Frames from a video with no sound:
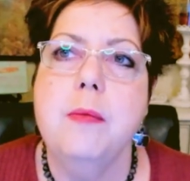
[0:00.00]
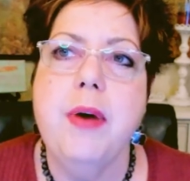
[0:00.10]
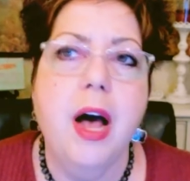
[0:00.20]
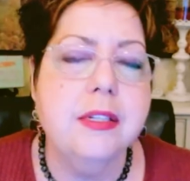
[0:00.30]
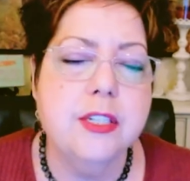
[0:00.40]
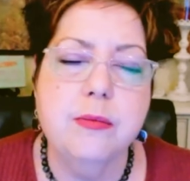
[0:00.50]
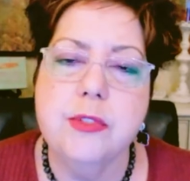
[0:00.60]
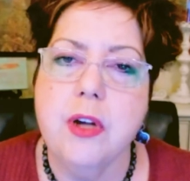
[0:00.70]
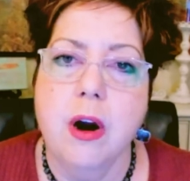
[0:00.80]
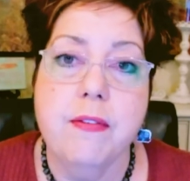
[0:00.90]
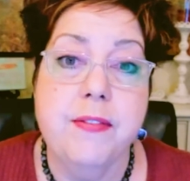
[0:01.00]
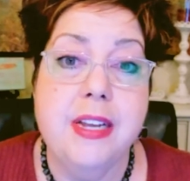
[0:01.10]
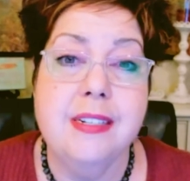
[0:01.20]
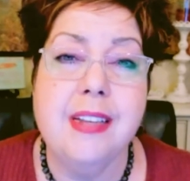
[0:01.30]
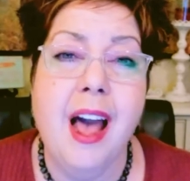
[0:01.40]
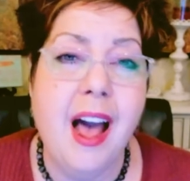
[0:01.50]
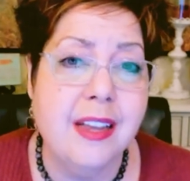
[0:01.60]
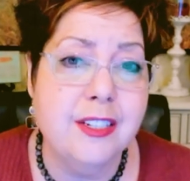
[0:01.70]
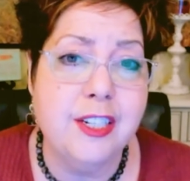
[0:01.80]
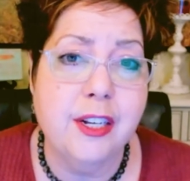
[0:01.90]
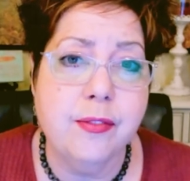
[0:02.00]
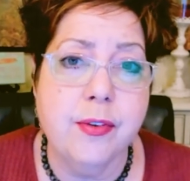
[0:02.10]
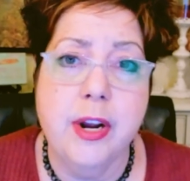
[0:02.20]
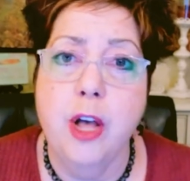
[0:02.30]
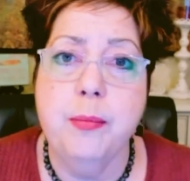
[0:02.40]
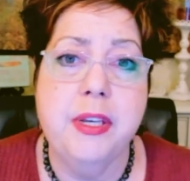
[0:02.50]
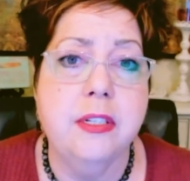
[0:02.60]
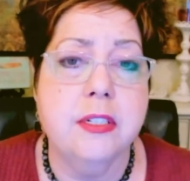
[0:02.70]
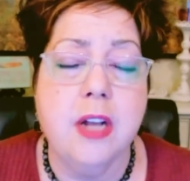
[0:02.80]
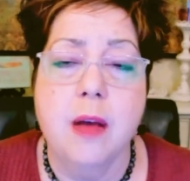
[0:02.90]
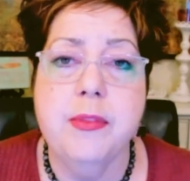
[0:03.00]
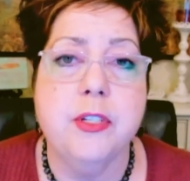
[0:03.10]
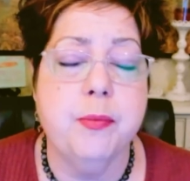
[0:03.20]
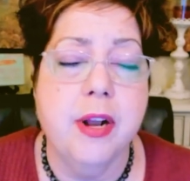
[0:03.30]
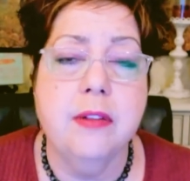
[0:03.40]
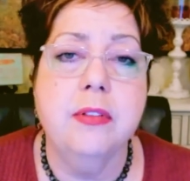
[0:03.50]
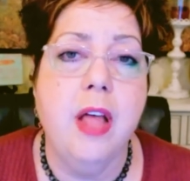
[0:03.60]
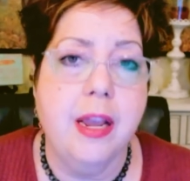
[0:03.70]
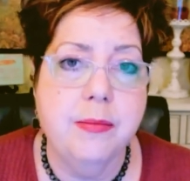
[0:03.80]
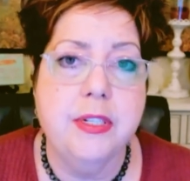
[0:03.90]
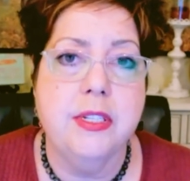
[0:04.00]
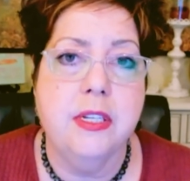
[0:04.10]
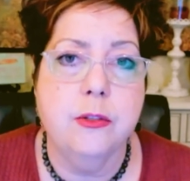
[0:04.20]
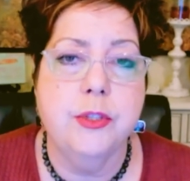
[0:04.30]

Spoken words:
Possums are fantastic for helping stop the spread of Lyme disease,